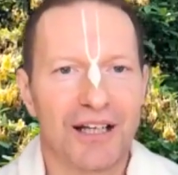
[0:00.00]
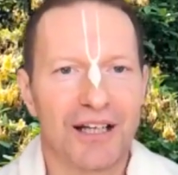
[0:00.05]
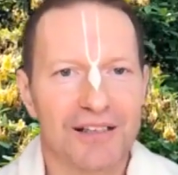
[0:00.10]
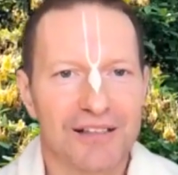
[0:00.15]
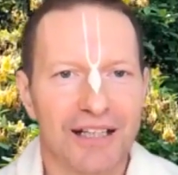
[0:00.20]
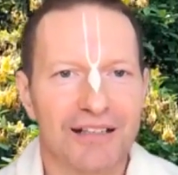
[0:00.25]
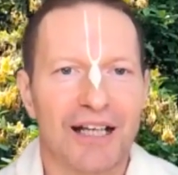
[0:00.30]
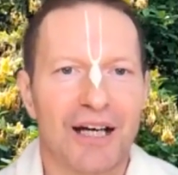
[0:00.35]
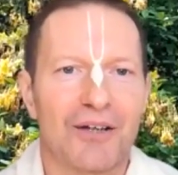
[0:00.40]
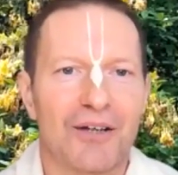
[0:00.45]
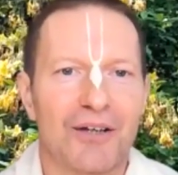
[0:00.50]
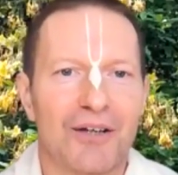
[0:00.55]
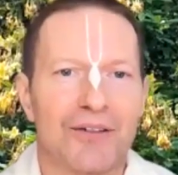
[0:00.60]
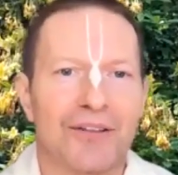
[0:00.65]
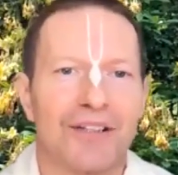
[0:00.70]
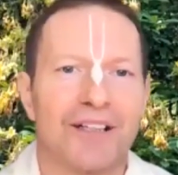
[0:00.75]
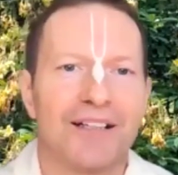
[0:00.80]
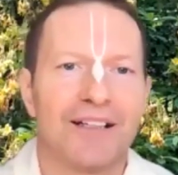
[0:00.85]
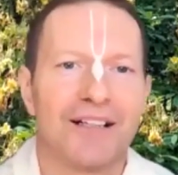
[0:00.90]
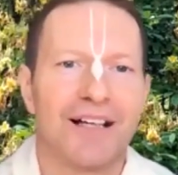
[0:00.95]
I sat down
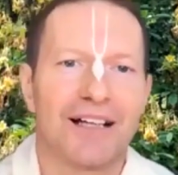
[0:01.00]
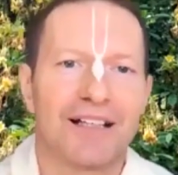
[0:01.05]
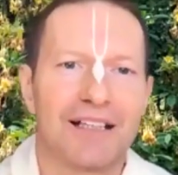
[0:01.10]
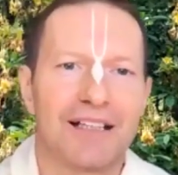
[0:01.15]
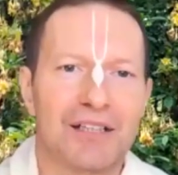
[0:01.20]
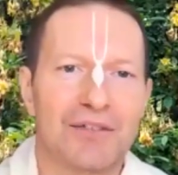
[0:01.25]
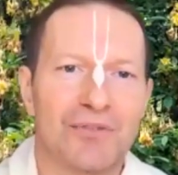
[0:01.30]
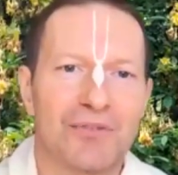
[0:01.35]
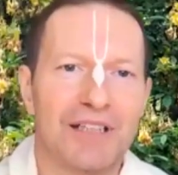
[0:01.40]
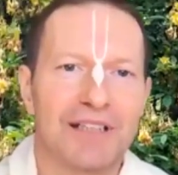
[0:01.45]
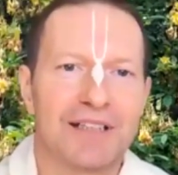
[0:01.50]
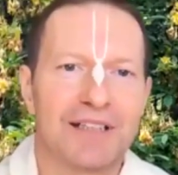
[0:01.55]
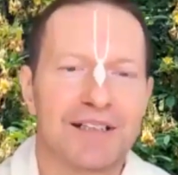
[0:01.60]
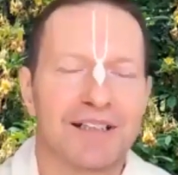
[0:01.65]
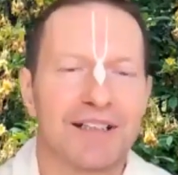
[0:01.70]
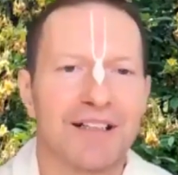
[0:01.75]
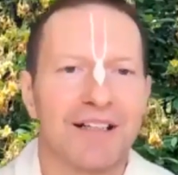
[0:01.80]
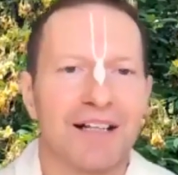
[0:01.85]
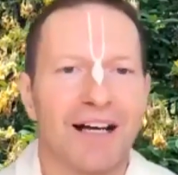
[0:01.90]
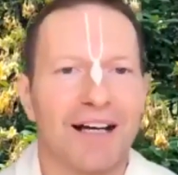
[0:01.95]
at his feet,
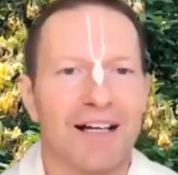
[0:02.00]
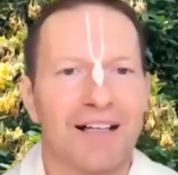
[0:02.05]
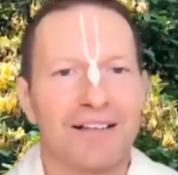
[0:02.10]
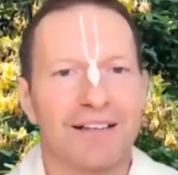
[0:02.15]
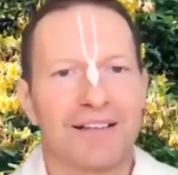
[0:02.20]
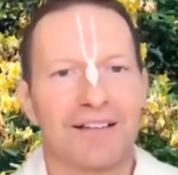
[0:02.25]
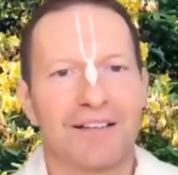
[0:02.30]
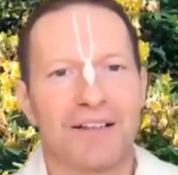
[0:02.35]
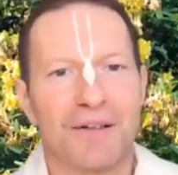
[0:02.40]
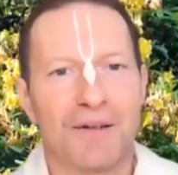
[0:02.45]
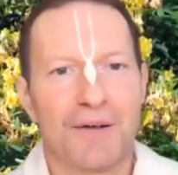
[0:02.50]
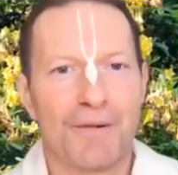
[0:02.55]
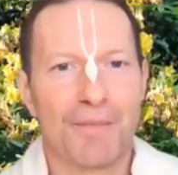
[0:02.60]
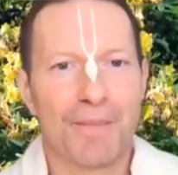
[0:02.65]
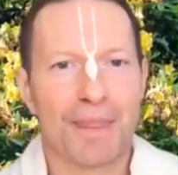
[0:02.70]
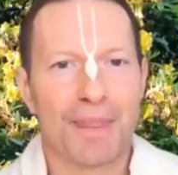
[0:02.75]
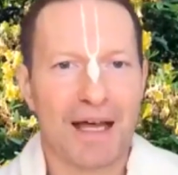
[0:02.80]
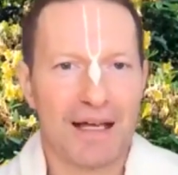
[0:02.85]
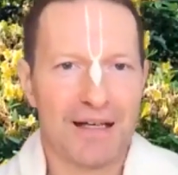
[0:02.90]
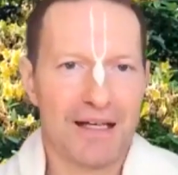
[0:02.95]
and
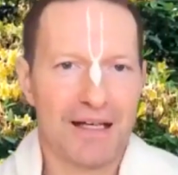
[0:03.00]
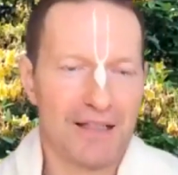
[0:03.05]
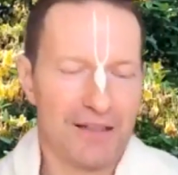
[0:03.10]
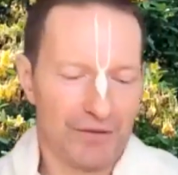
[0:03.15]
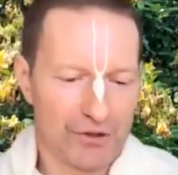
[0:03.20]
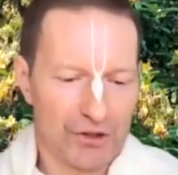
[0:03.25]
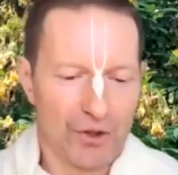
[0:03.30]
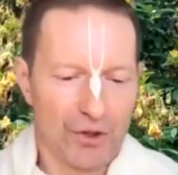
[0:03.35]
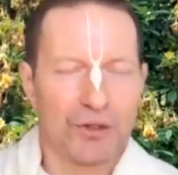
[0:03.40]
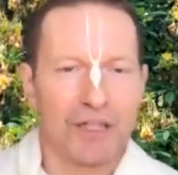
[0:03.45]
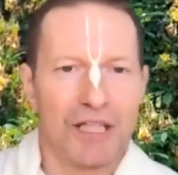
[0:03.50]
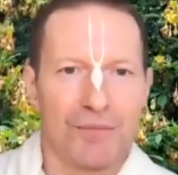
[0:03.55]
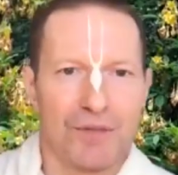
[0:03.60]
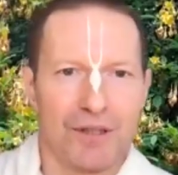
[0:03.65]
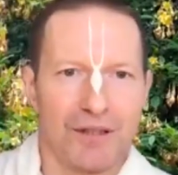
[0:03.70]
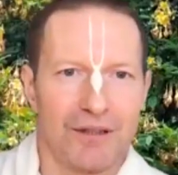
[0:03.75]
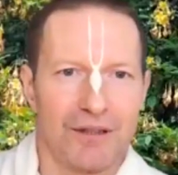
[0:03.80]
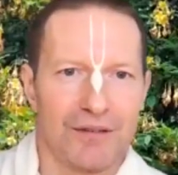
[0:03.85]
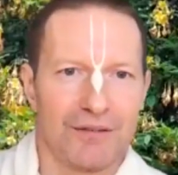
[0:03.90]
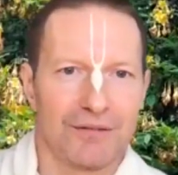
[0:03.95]
then I showed him
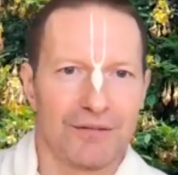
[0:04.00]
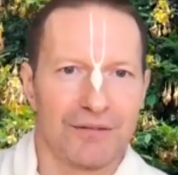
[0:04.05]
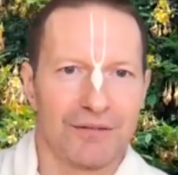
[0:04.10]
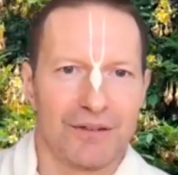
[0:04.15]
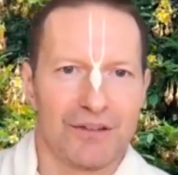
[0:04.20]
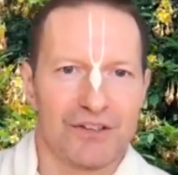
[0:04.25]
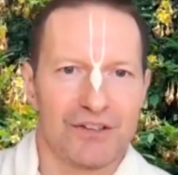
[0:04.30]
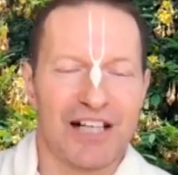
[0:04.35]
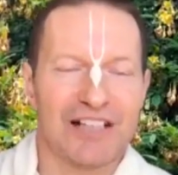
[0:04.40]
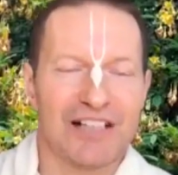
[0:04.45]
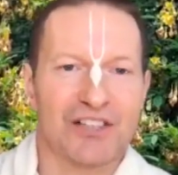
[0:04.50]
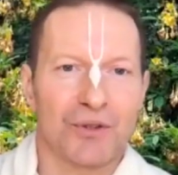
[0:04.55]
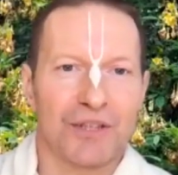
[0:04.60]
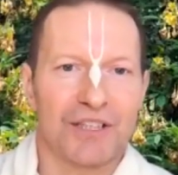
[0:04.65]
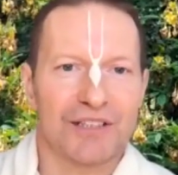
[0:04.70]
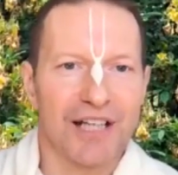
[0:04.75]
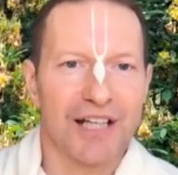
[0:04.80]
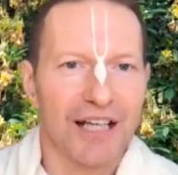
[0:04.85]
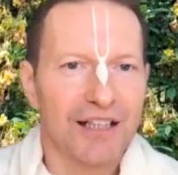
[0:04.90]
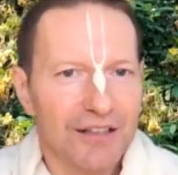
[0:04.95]
the
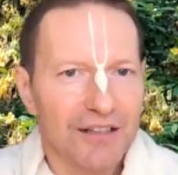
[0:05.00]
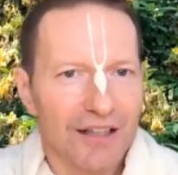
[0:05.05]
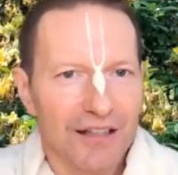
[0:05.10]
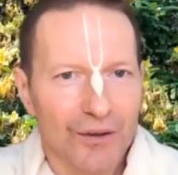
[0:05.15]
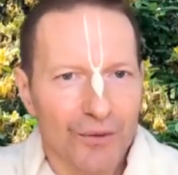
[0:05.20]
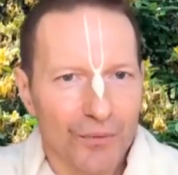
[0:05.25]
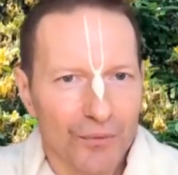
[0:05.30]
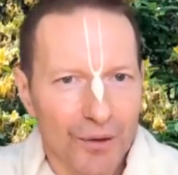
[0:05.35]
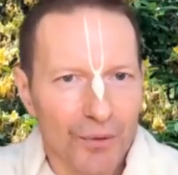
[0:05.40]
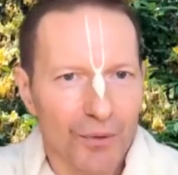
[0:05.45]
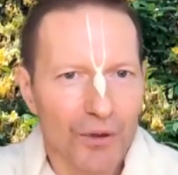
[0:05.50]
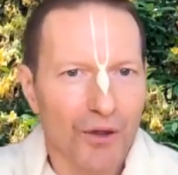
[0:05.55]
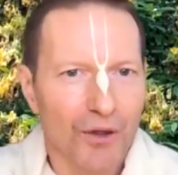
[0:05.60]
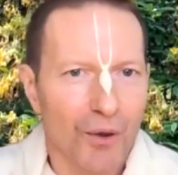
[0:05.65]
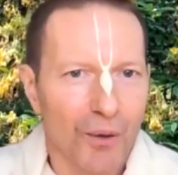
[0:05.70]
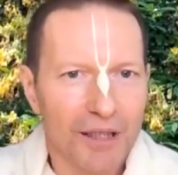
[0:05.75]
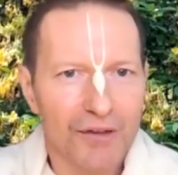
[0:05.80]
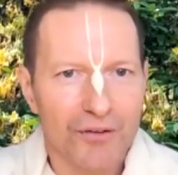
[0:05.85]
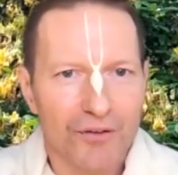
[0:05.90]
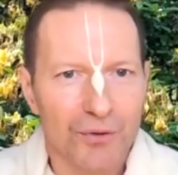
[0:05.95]
Sanskrit text, and we were
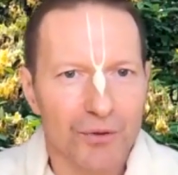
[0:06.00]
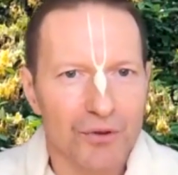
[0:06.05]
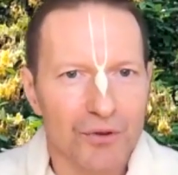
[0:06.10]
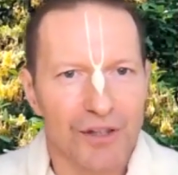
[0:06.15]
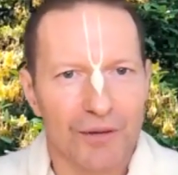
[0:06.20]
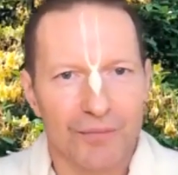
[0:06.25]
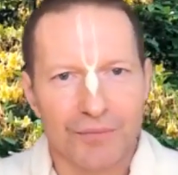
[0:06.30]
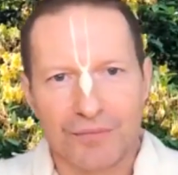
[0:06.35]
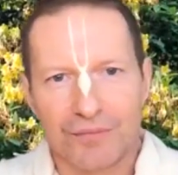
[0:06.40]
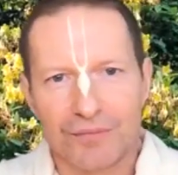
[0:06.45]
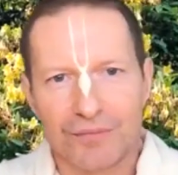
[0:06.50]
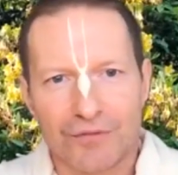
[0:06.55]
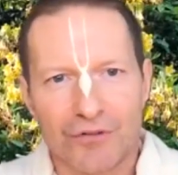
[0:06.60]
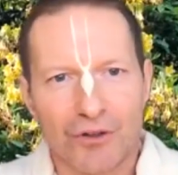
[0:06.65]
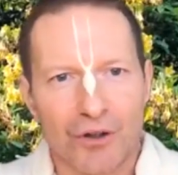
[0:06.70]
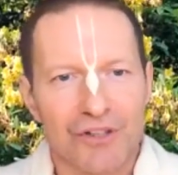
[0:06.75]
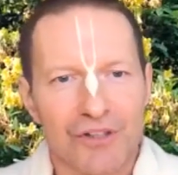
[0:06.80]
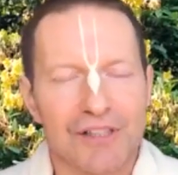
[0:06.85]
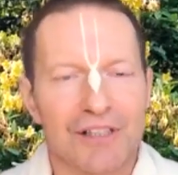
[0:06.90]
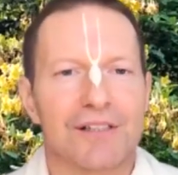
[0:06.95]
going through some
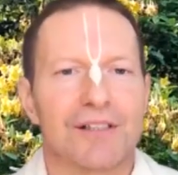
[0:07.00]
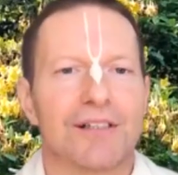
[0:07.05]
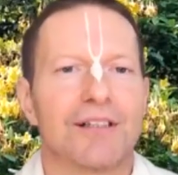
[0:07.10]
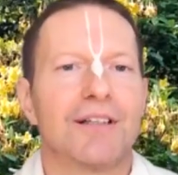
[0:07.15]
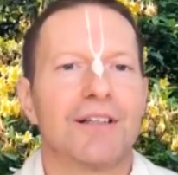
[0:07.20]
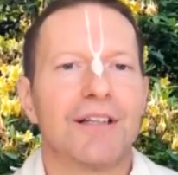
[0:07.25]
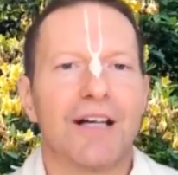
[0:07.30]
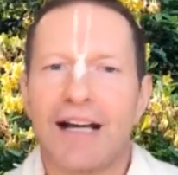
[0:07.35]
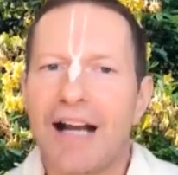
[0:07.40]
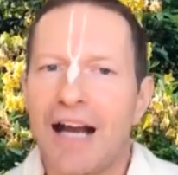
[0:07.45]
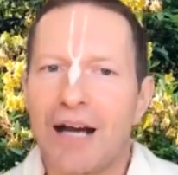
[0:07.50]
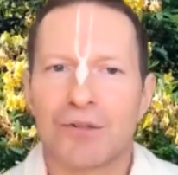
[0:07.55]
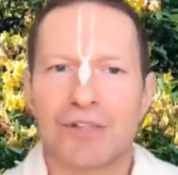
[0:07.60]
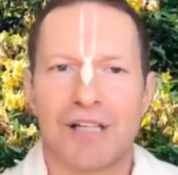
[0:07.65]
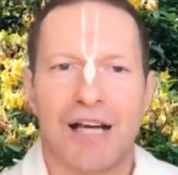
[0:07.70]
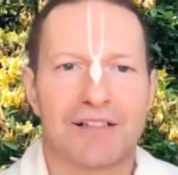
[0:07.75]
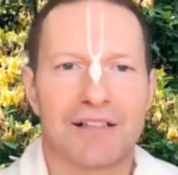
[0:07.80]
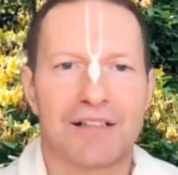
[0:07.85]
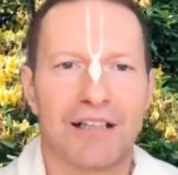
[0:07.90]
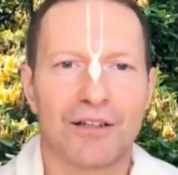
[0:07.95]
verses, and I was
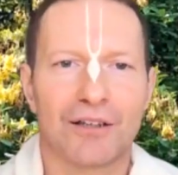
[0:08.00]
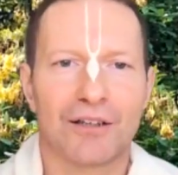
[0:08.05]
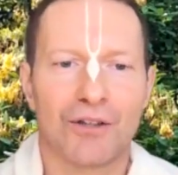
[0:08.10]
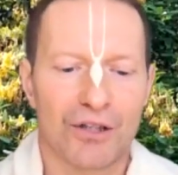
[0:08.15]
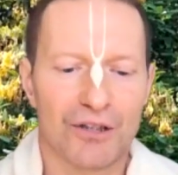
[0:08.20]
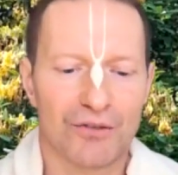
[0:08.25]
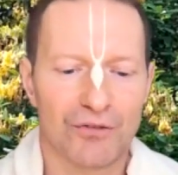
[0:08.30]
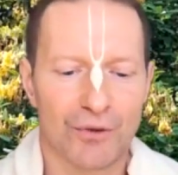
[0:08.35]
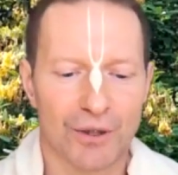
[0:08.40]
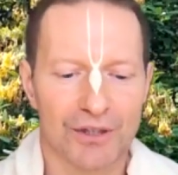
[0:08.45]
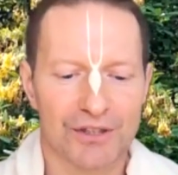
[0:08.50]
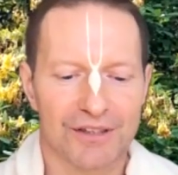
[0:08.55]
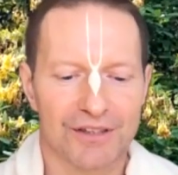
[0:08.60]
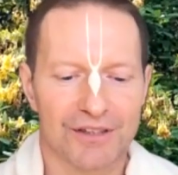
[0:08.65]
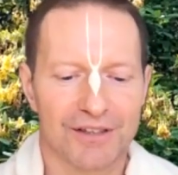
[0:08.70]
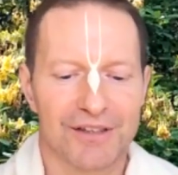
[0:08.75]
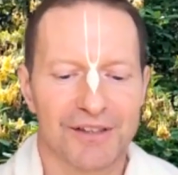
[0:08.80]
asking a lot of questions.